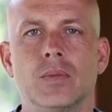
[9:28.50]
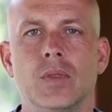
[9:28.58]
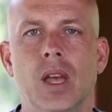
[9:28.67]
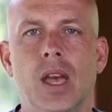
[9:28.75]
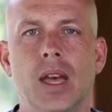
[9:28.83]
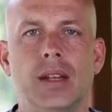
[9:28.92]

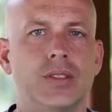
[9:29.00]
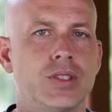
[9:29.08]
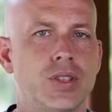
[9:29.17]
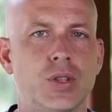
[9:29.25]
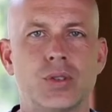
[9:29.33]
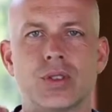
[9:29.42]
And
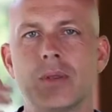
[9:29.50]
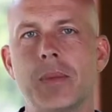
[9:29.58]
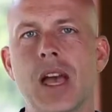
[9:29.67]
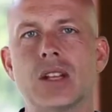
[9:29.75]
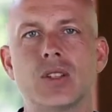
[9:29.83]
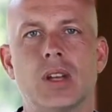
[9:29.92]
just use your
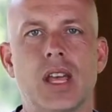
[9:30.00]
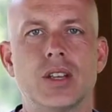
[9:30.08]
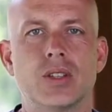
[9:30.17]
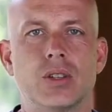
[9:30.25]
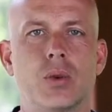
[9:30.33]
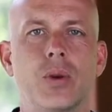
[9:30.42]

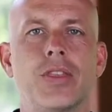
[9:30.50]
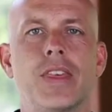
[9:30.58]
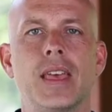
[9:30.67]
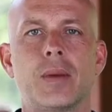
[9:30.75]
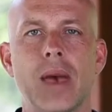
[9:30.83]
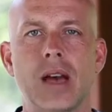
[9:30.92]
imagination or
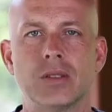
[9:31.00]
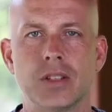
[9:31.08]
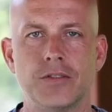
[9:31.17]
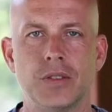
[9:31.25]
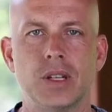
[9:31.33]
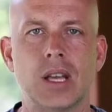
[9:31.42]
think about
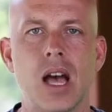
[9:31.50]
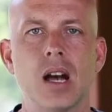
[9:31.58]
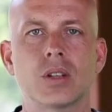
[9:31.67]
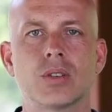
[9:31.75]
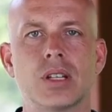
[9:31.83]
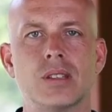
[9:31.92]
different
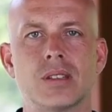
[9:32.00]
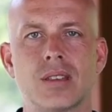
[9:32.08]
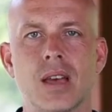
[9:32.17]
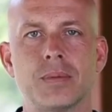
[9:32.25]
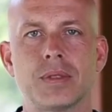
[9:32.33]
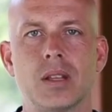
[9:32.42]
concrete
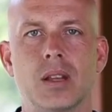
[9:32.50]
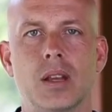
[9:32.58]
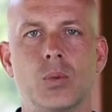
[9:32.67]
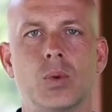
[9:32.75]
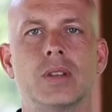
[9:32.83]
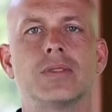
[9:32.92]
steps that it
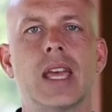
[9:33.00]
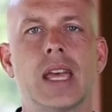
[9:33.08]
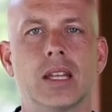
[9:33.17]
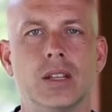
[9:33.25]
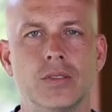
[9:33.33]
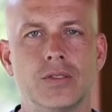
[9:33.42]
would have
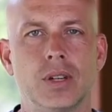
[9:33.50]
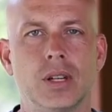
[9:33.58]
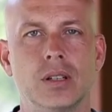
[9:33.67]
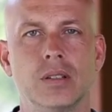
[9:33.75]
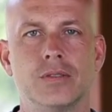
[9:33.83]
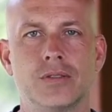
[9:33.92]
taken you for
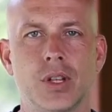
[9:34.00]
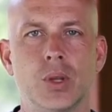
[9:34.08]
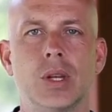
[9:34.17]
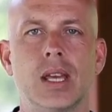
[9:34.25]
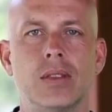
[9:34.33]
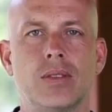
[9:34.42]
you
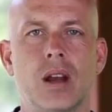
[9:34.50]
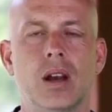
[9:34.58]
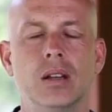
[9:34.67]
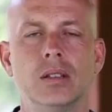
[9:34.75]
to get there.